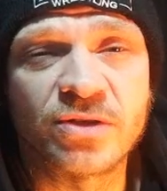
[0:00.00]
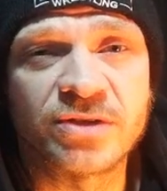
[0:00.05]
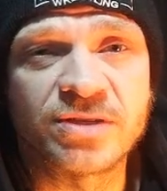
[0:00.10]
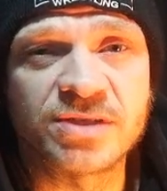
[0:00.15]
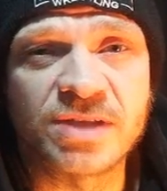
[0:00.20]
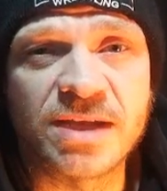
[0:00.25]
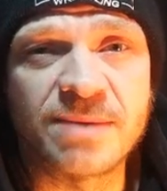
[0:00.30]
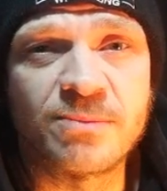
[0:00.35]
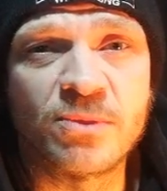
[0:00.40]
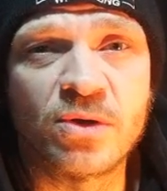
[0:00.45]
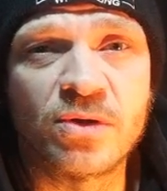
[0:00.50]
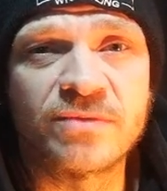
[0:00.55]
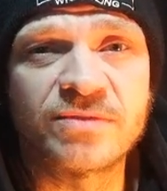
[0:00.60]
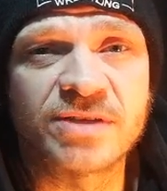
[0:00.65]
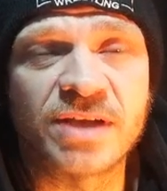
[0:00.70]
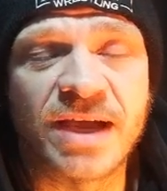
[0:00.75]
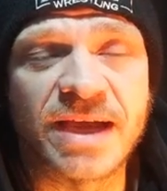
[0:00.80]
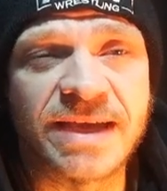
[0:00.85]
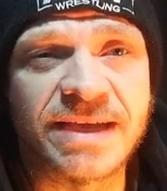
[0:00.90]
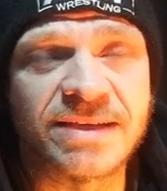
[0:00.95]
has got the same move
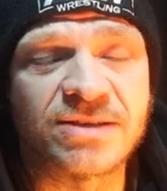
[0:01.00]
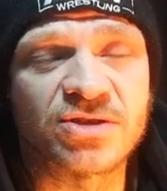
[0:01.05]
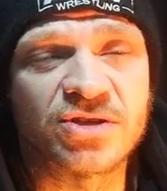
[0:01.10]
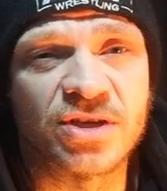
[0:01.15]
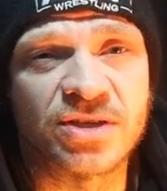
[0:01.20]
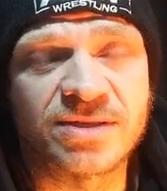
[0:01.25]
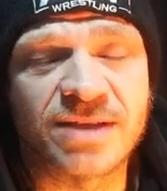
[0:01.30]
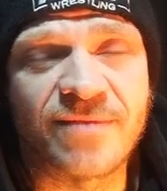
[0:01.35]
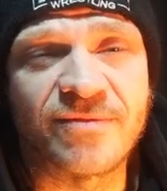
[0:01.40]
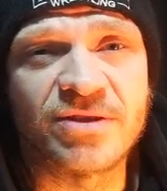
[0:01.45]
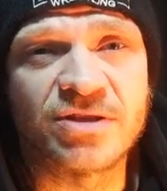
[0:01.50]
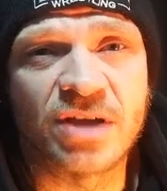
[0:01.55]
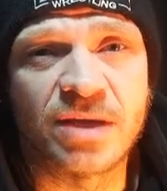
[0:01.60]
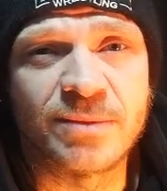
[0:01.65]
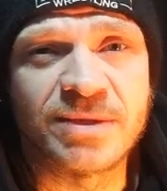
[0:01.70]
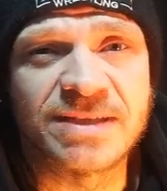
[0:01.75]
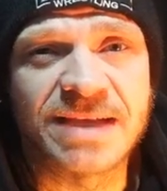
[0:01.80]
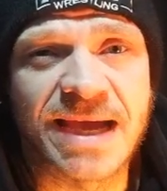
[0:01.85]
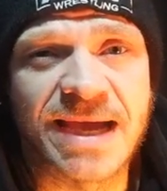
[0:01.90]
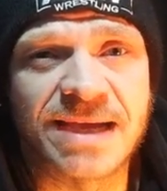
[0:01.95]
set. It's just every
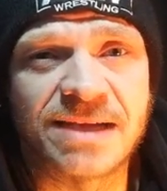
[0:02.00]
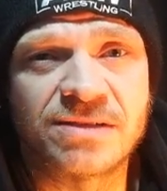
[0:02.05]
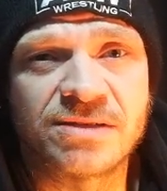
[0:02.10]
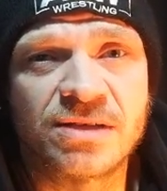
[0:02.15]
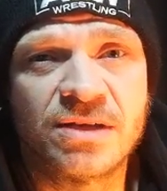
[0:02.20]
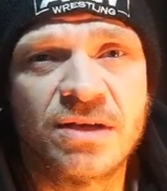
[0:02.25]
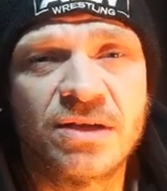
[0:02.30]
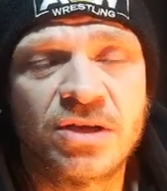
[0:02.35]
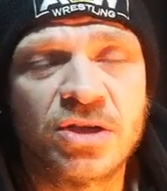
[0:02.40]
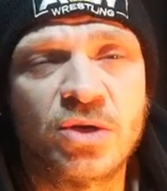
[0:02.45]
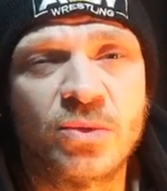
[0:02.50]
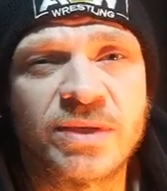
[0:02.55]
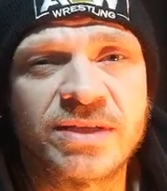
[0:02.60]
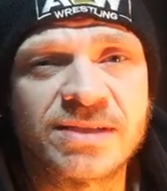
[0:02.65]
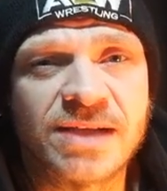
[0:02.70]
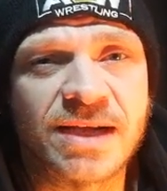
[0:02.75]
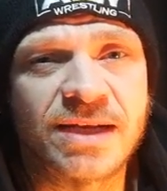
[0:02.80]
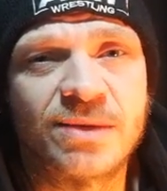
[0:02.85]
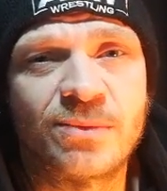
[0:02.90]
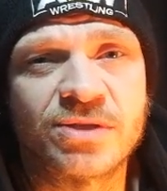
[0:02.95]
time he tags, you know
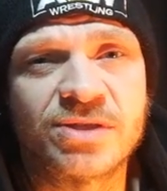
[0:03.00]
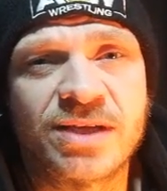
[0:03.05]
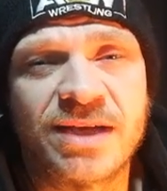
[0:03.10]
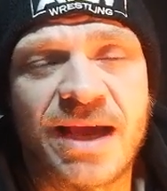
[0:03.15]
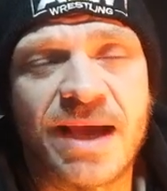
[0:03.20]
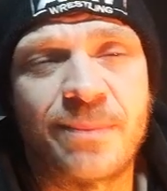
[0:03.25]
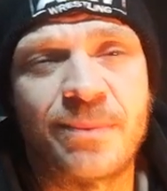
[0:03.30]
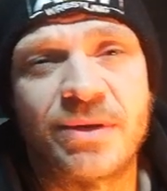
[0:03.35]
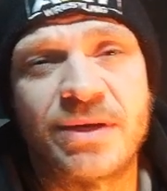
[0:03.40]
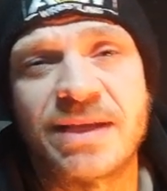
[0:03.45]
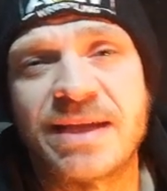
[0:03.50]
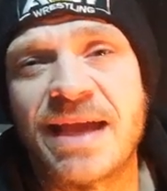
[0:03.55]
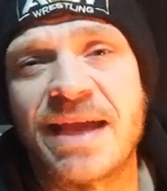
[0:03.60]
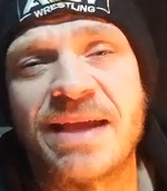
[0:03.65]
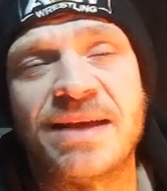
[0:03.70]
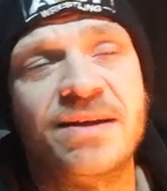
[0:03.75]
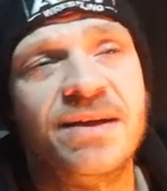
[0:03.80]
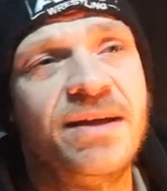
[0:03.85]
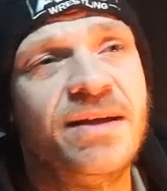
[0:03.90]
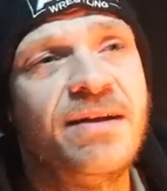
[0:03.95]
exactly what's going to happen.
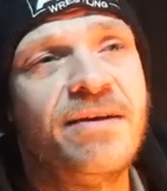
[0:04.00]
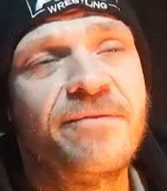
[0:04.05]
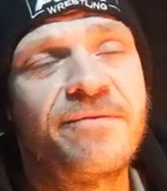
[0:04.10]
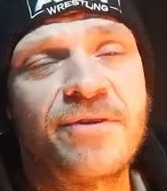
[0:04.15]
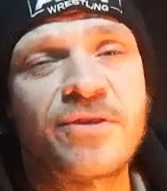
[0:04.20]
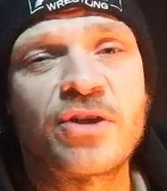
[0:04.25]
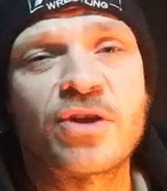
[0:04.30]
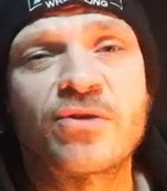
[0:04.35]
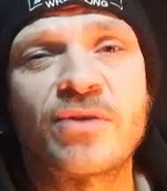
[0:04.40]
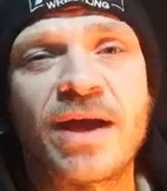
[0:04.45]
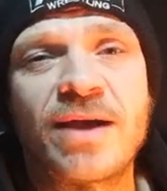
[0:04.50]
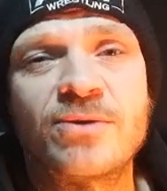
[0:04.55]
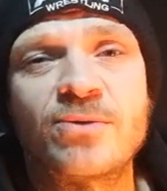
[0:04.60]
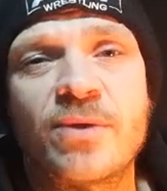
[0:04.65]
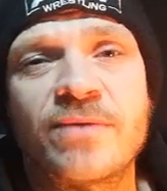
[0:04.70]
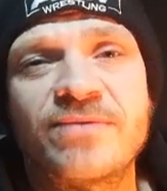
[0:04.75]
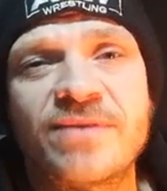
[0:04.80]
Again, for the crowd